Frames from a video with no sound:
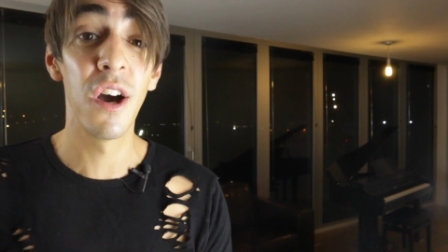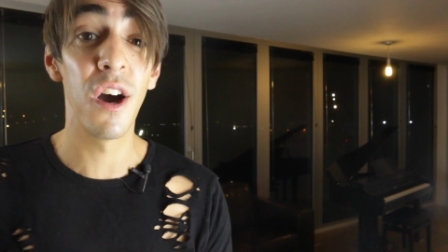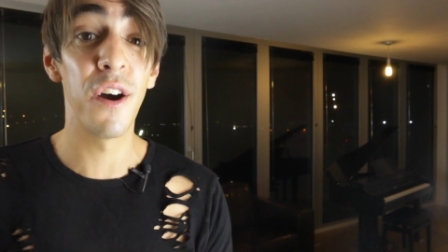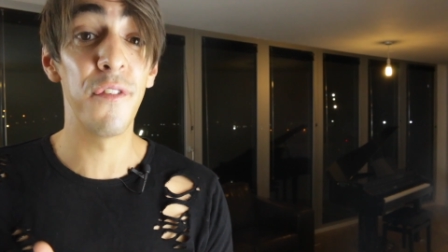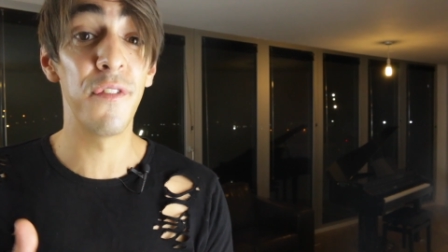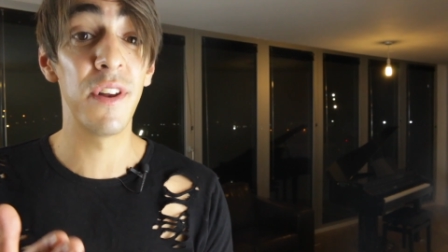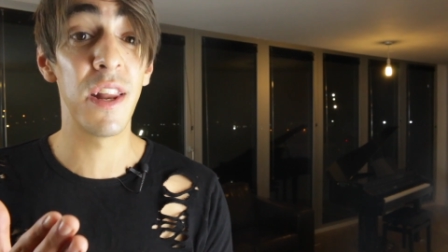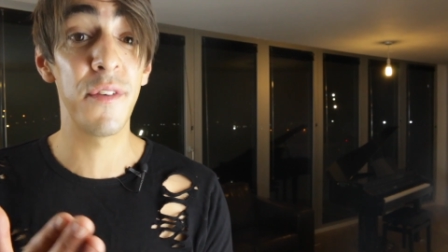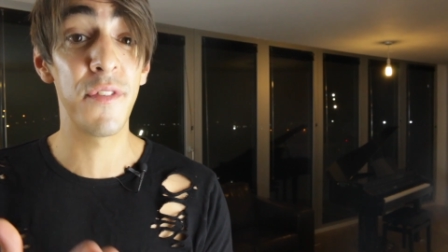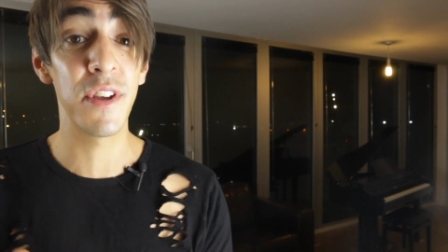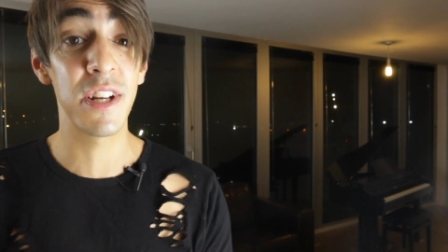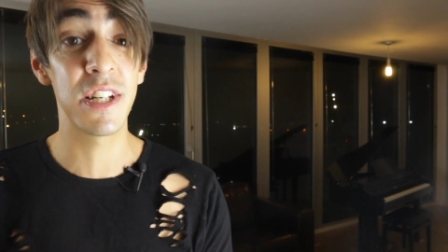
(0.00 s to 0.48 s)

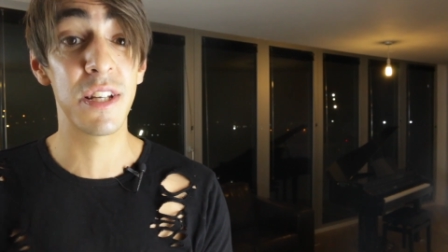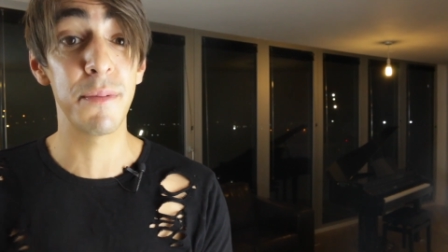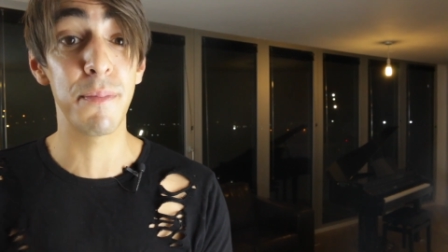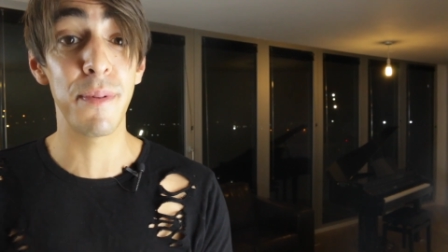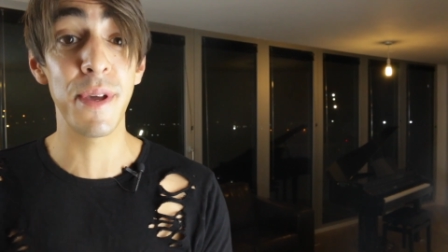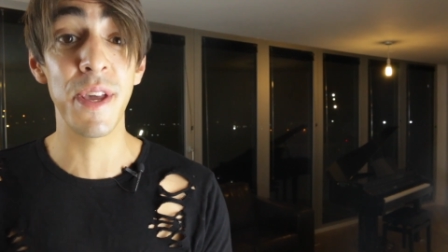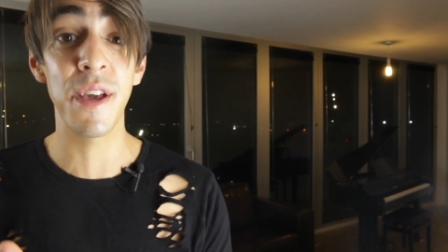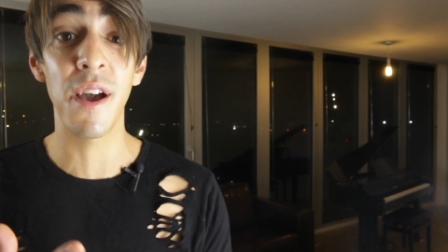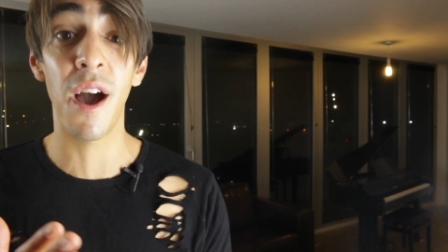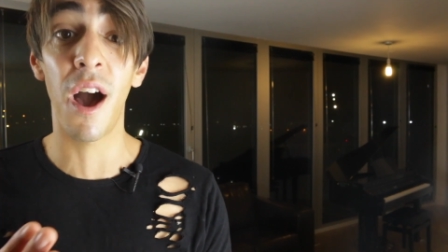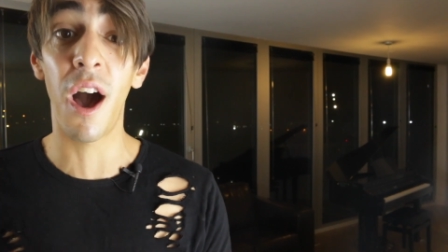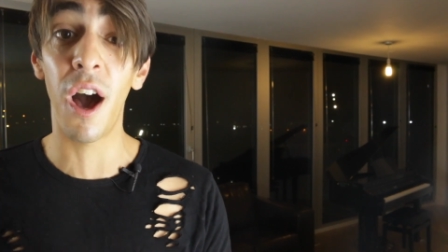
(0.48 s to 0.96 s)
of living to
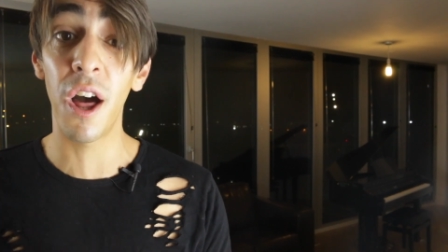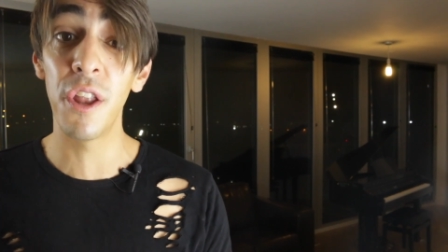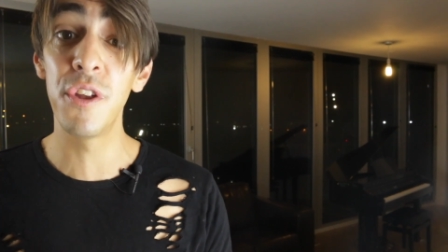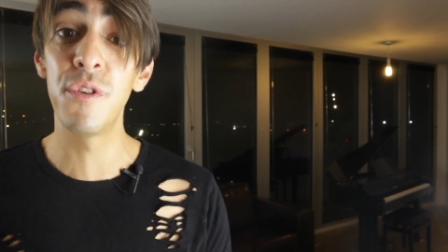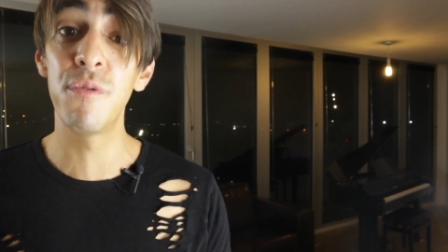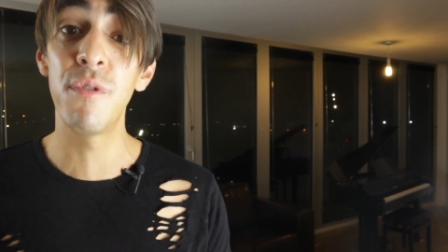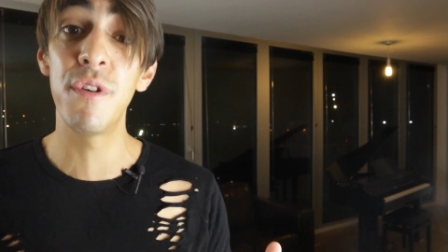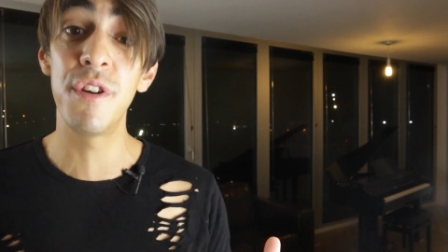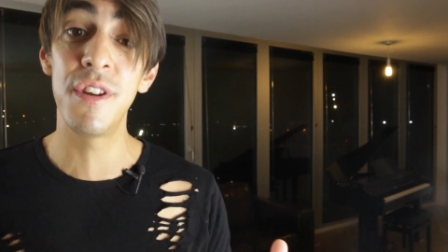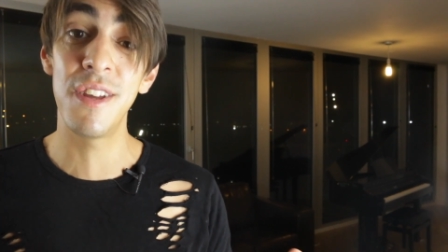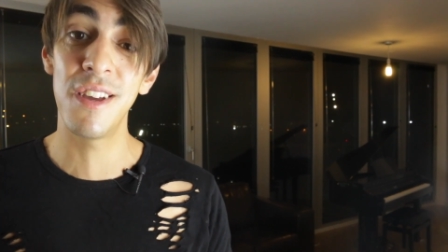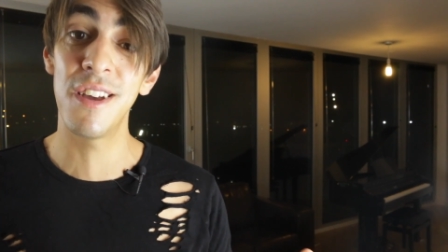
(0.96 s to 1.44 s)
be
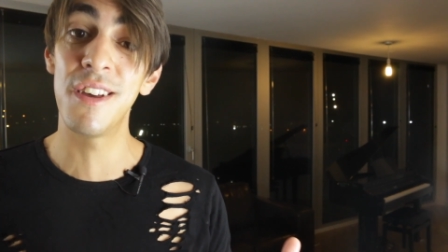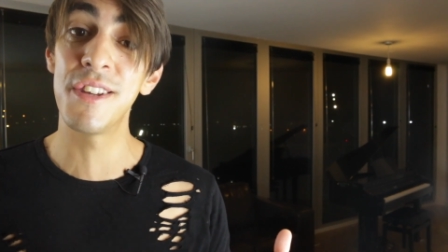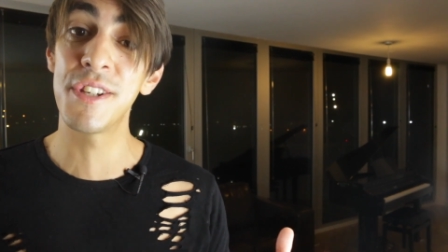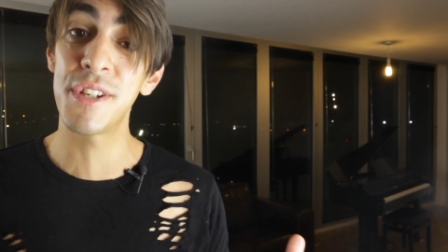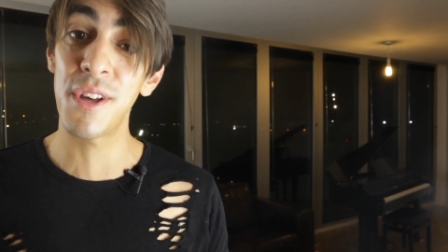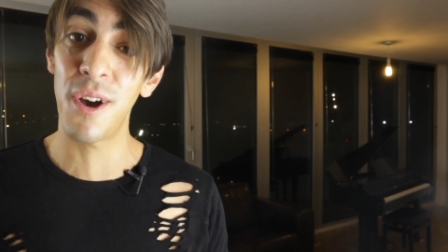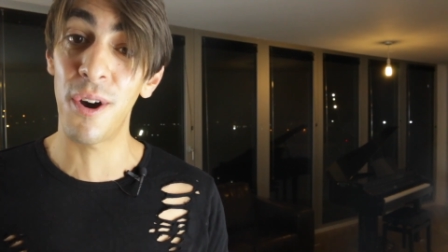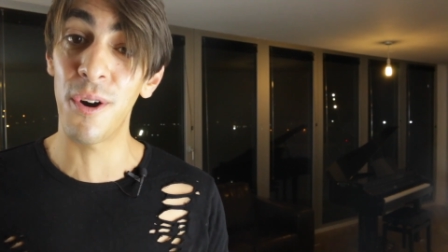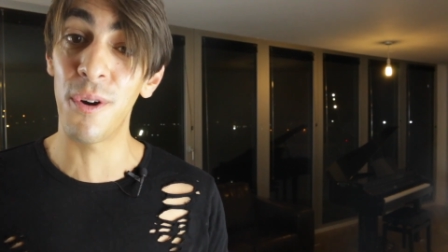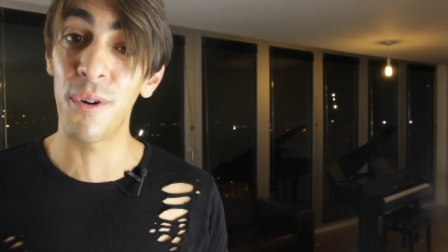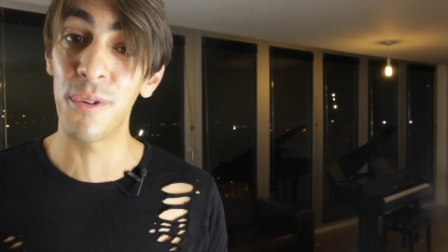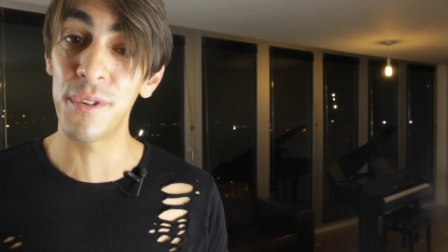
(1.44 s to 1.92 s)
100
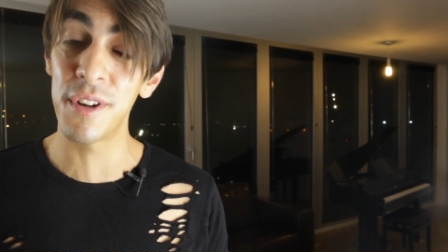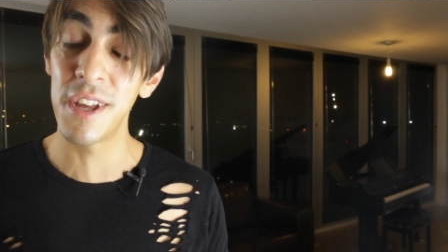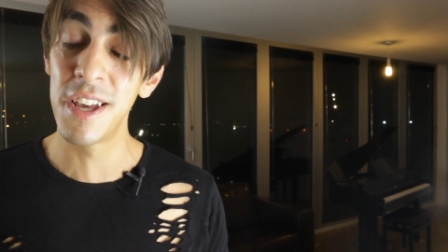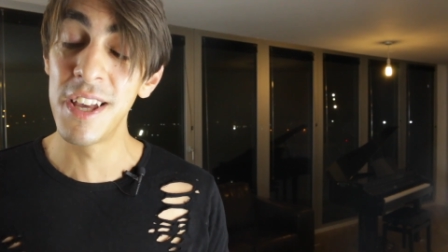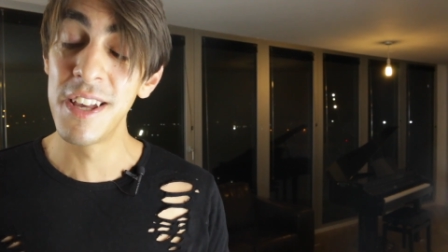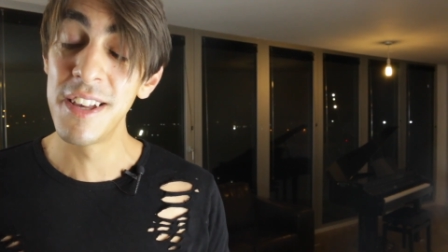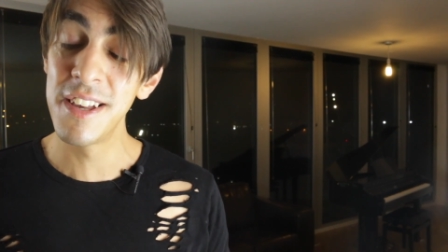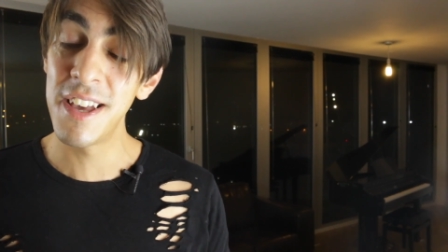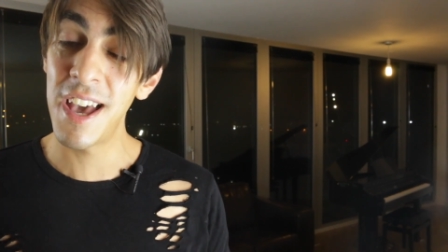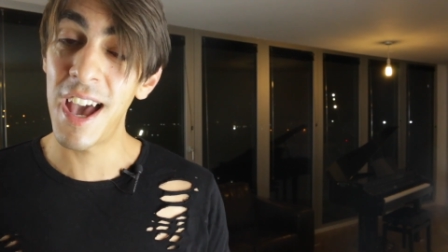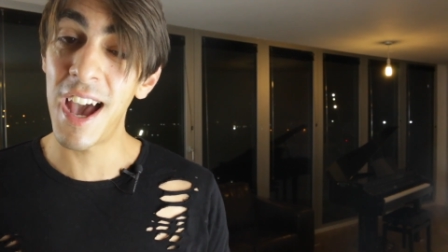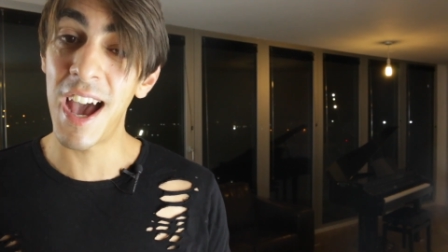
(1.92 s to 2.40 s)
years old.
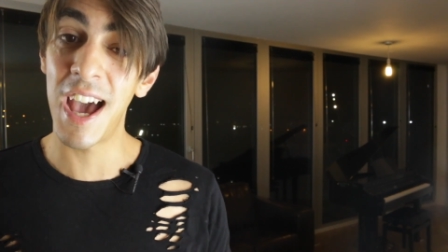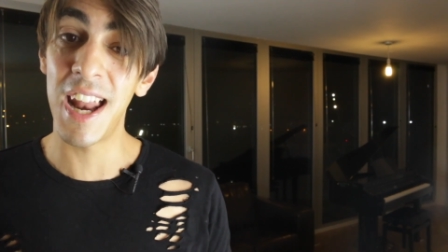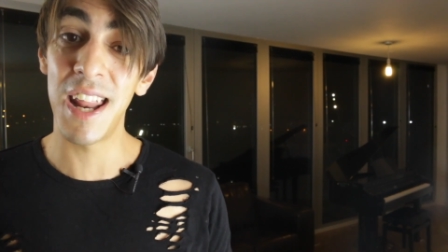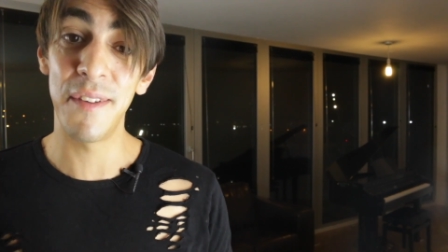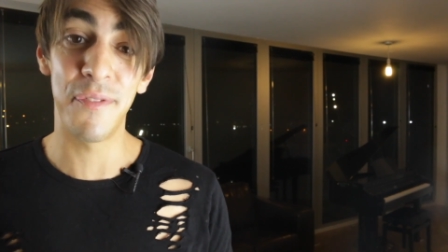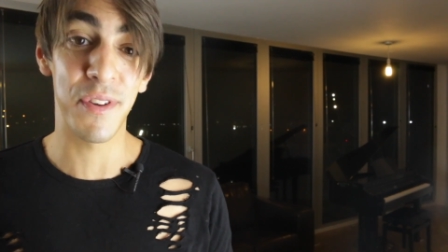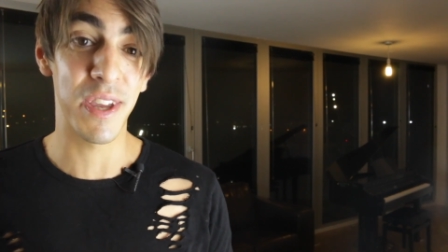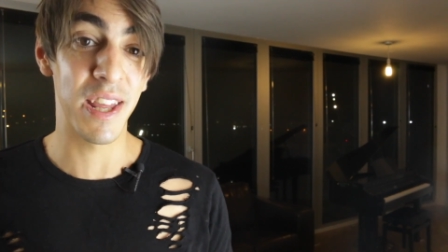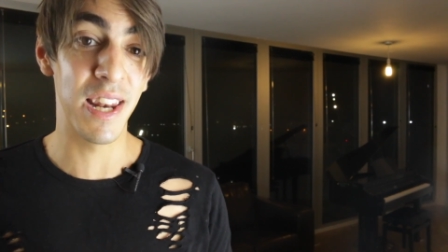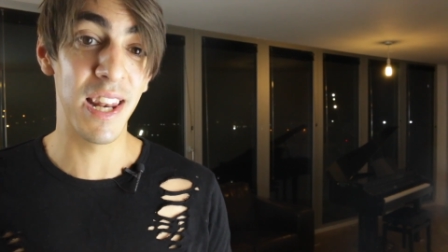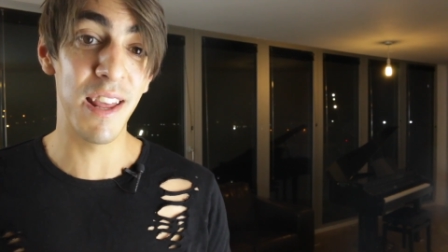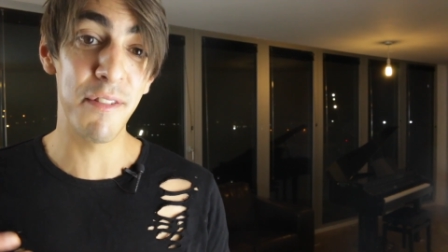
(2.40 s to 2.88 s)
And
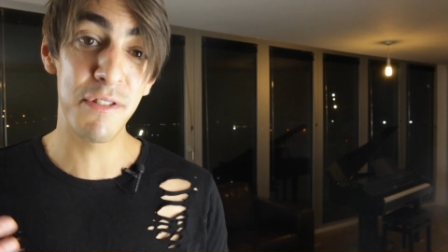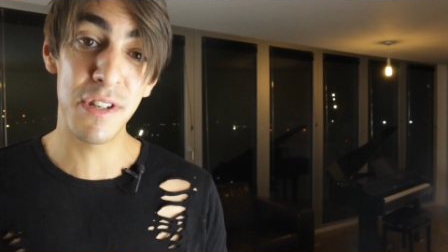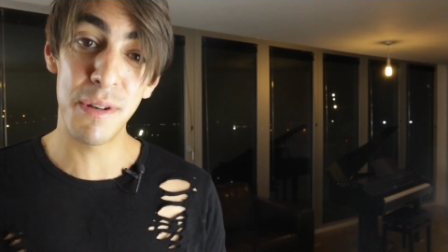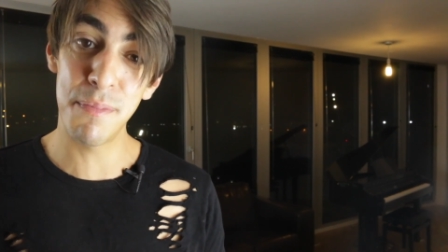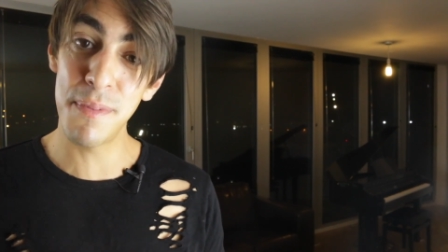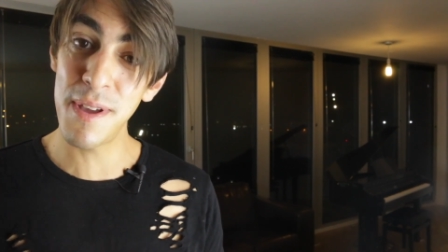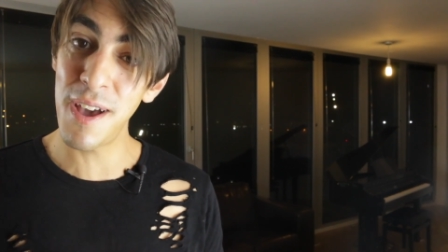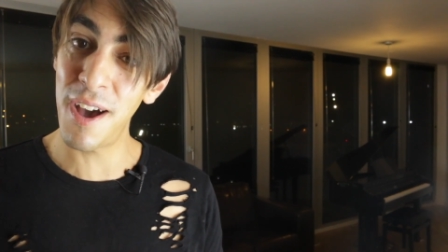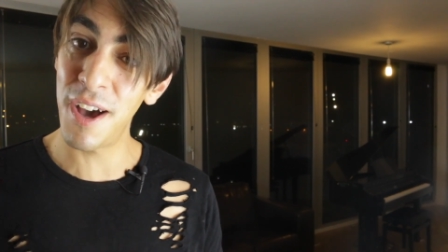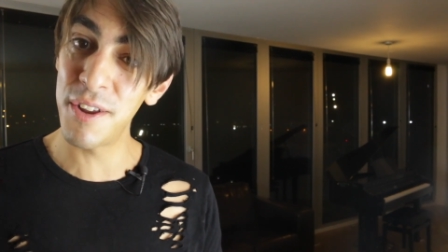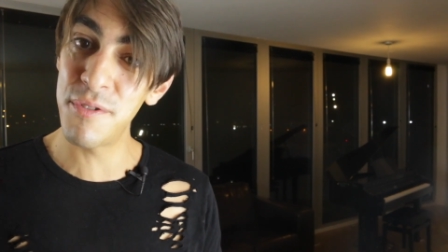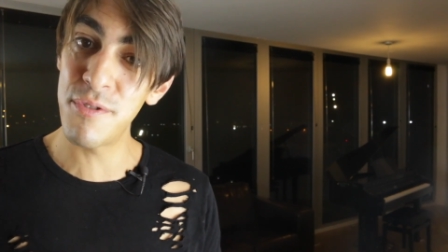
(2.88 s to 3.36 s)
if you can live
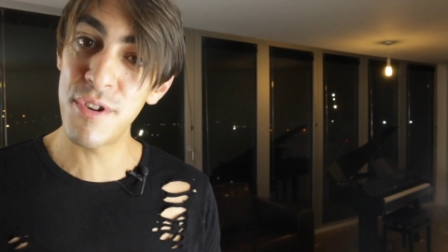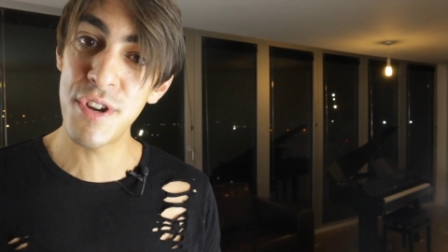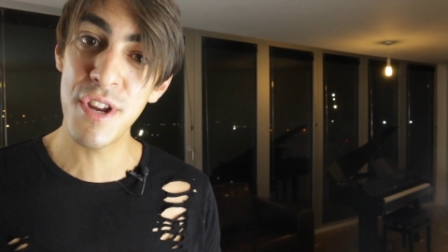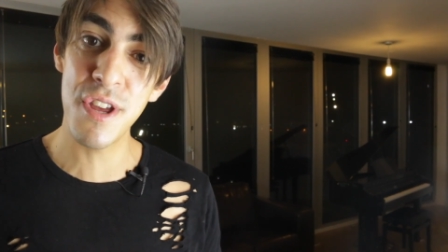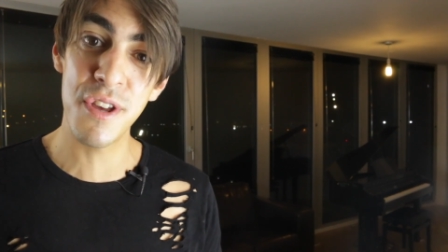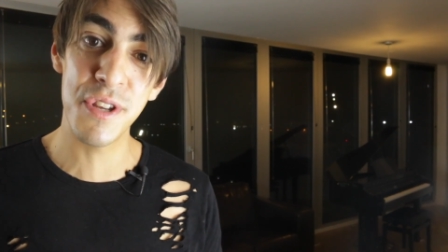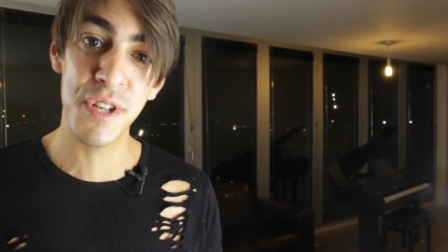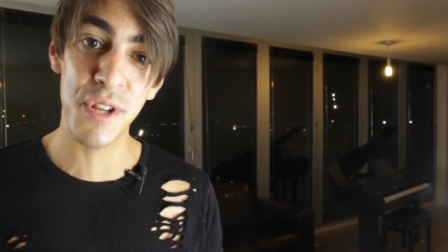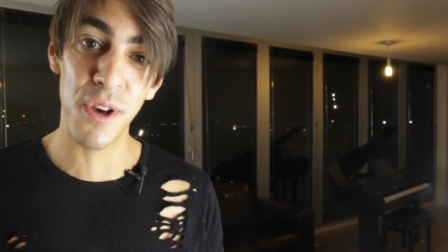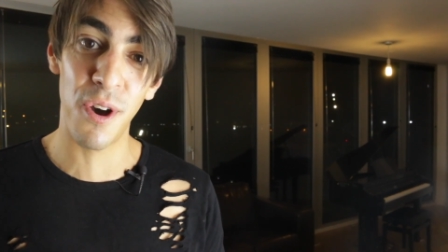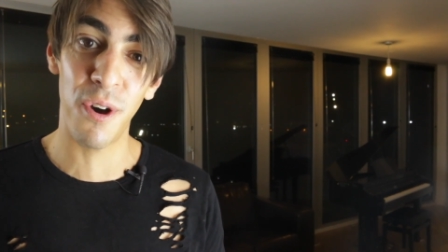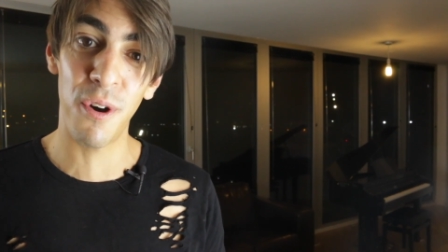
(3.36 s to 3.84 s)
to be 100
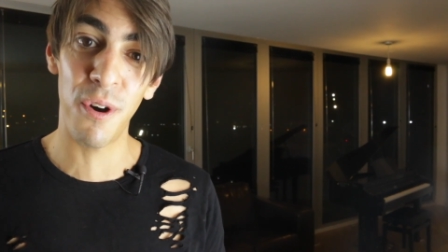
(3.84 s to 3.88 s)
years